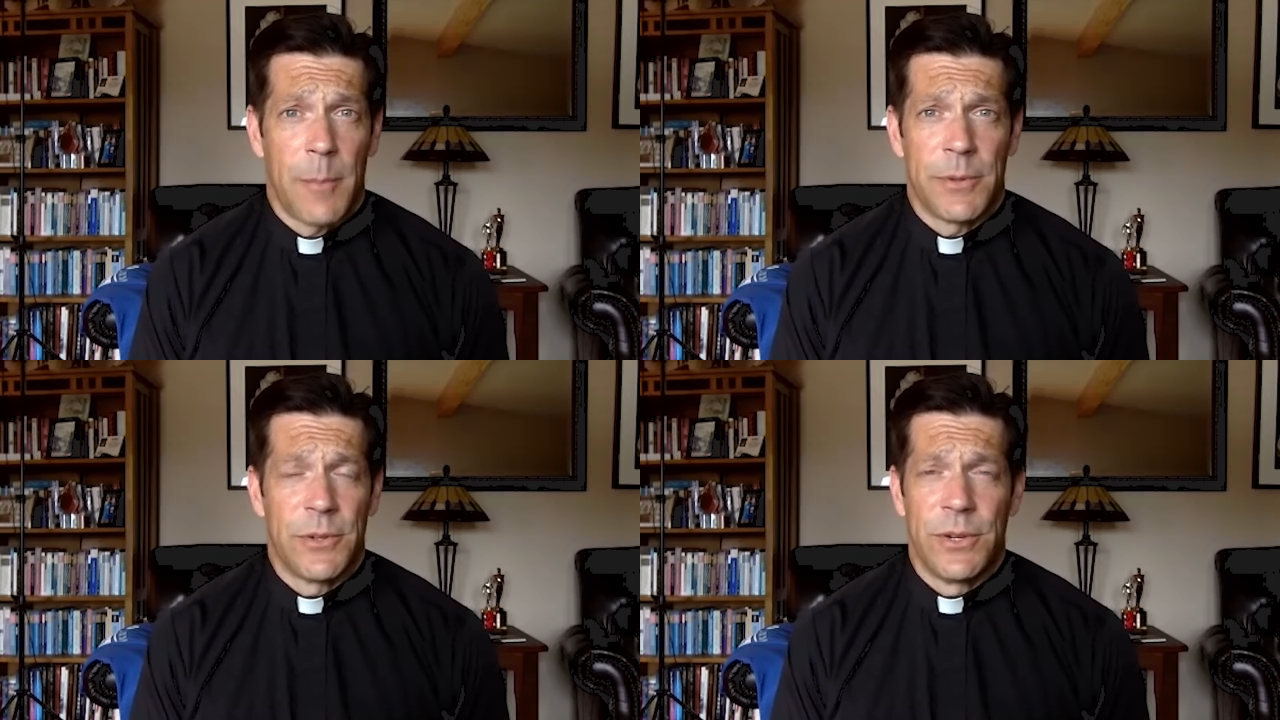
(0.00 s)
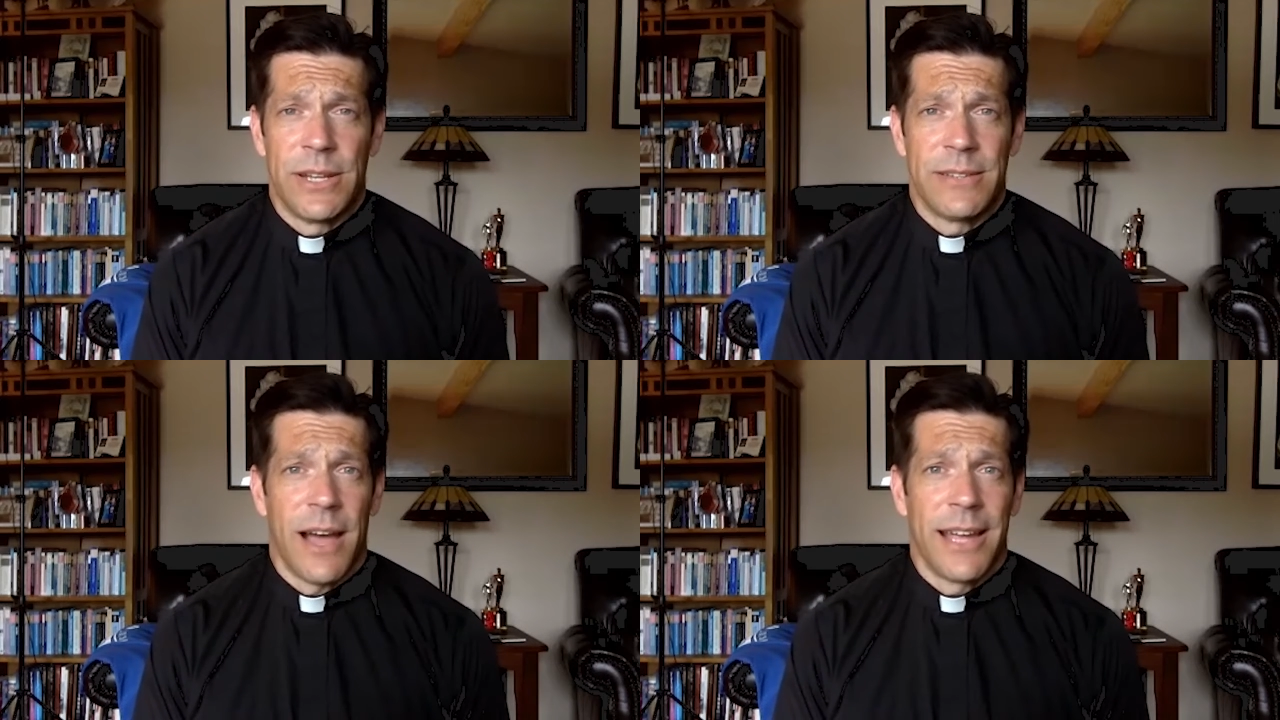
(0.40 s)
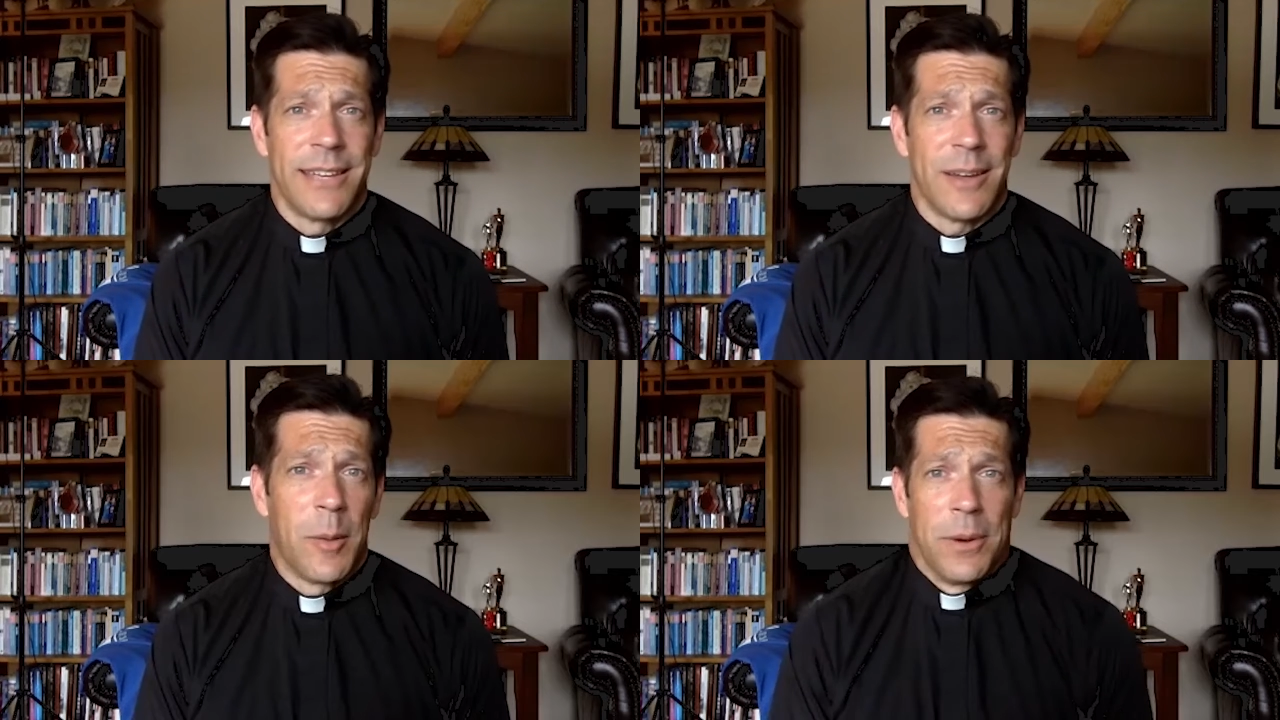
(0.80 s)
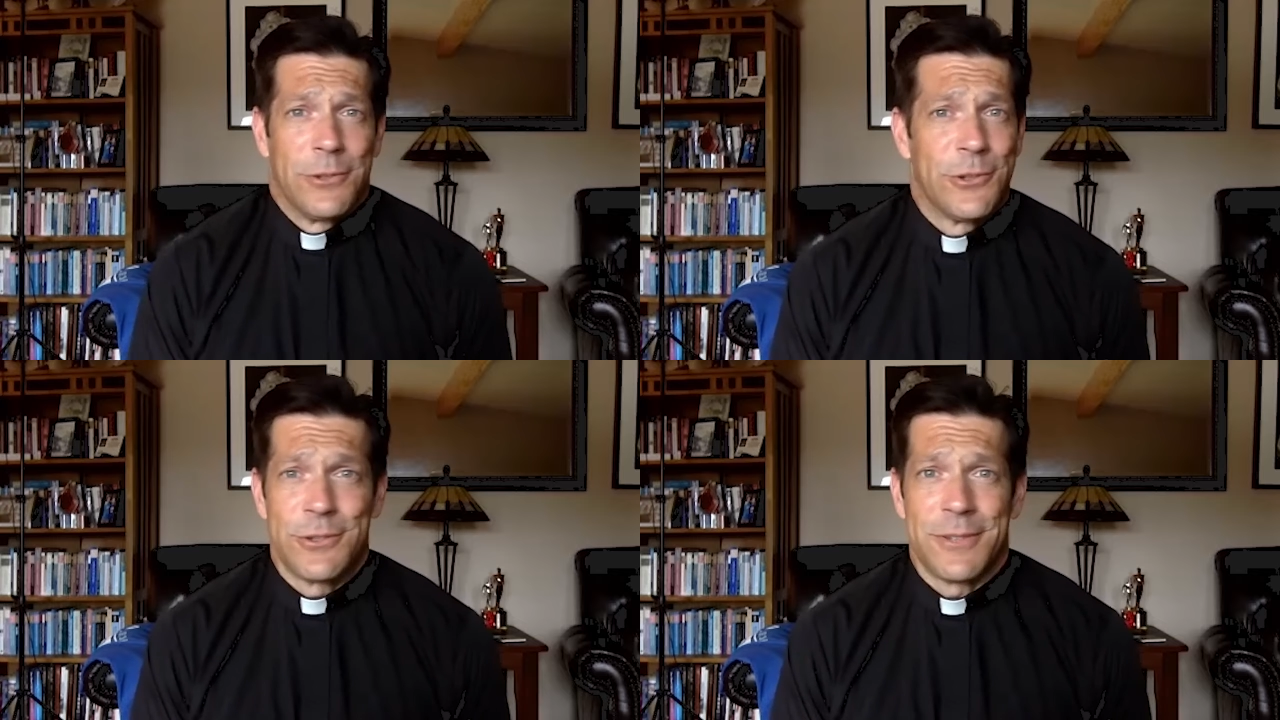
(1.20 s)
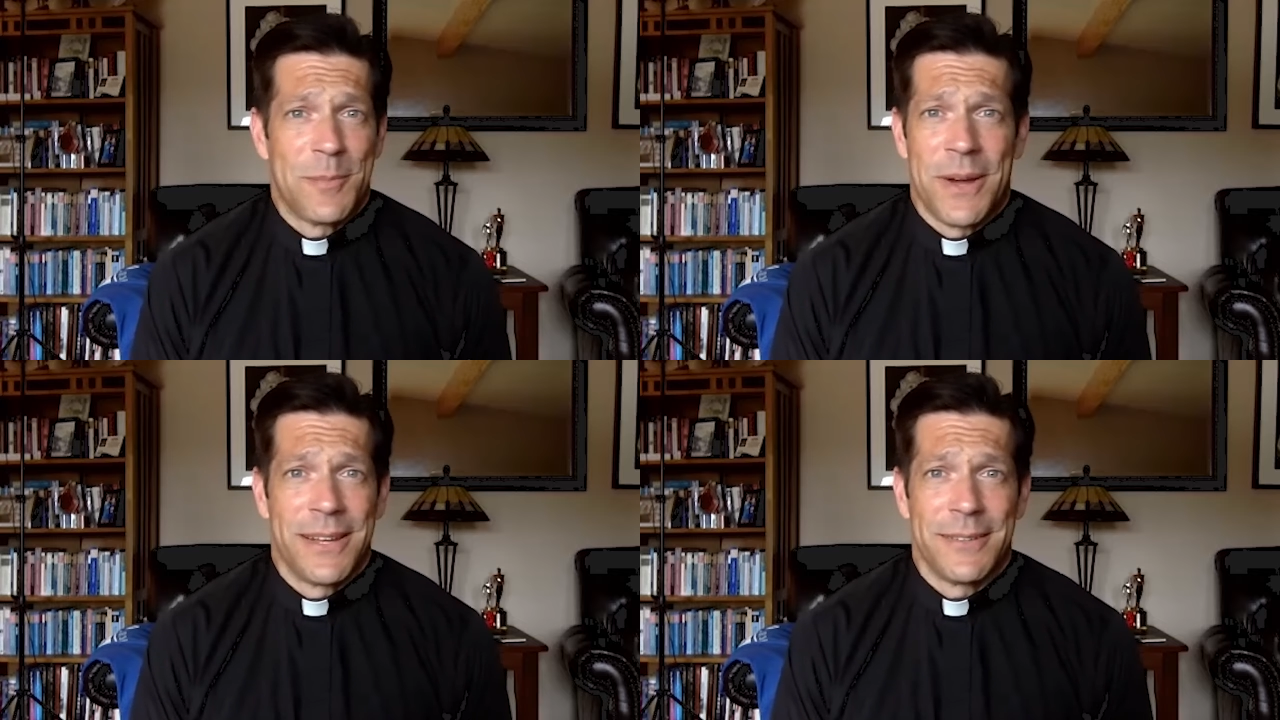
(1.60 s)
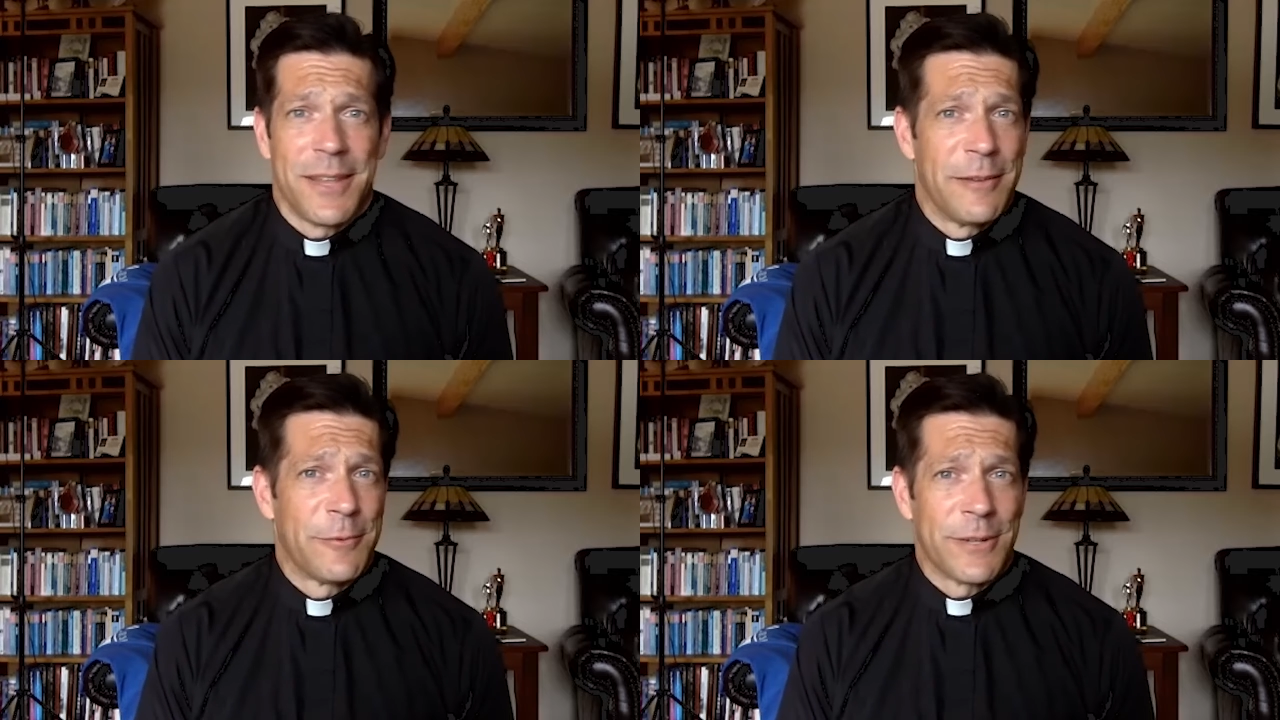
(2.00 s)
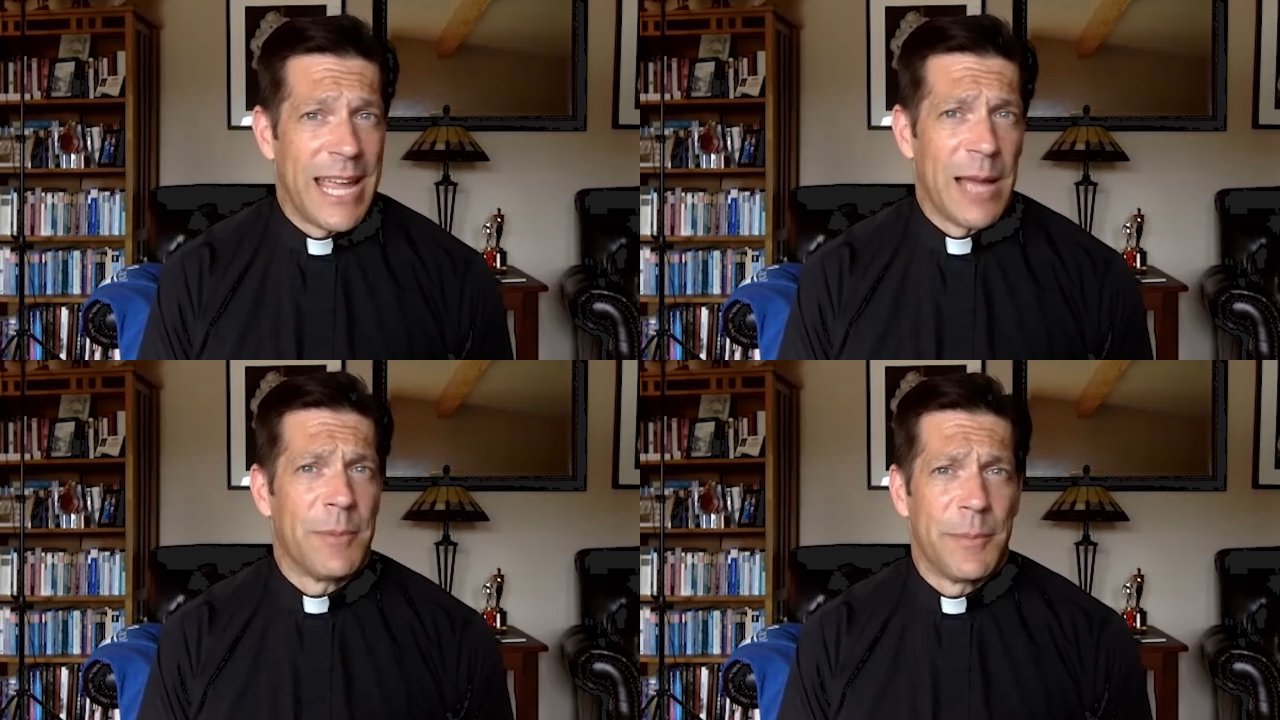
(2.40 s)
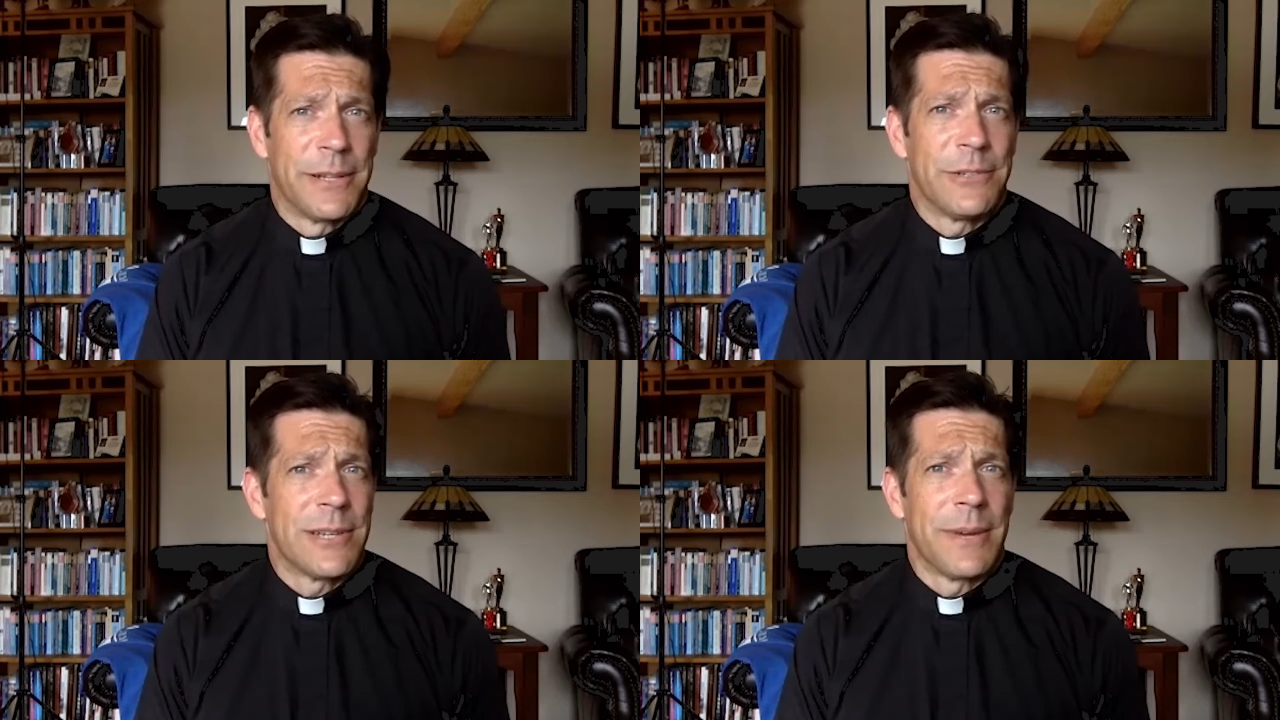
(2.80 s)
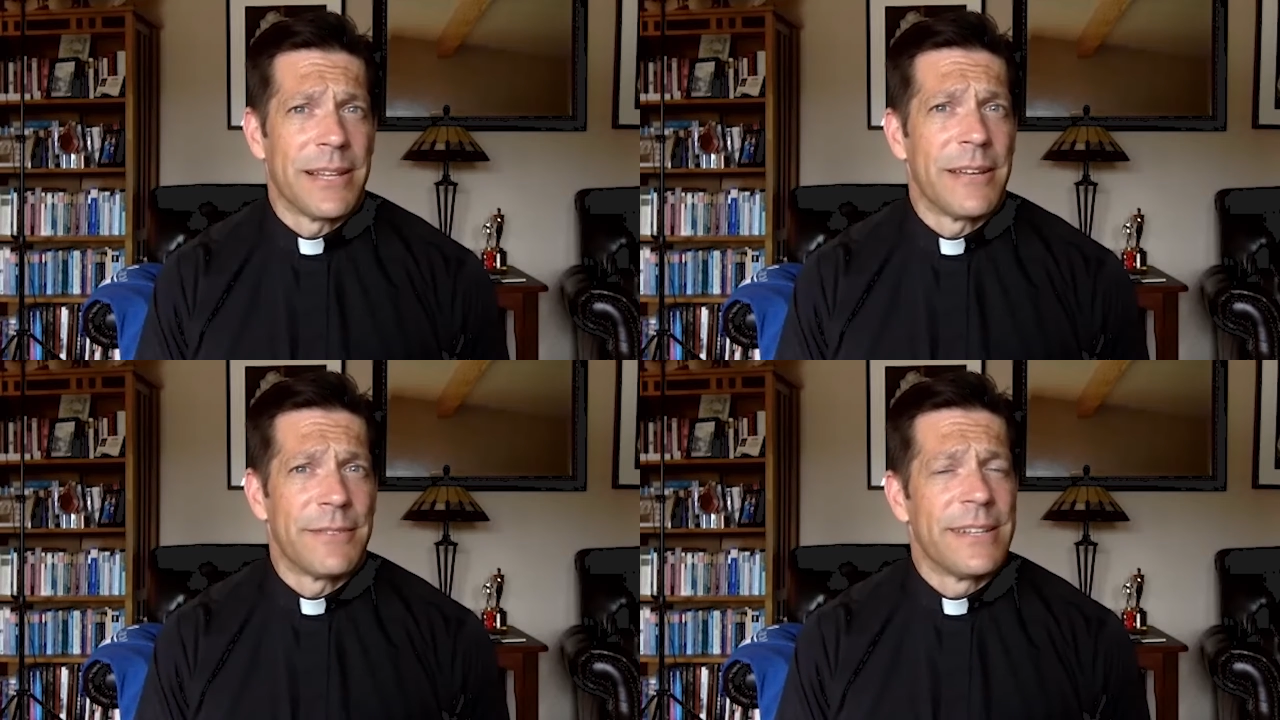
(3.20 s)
opportunity to hike a bunch in my life or camp a bunch in my life.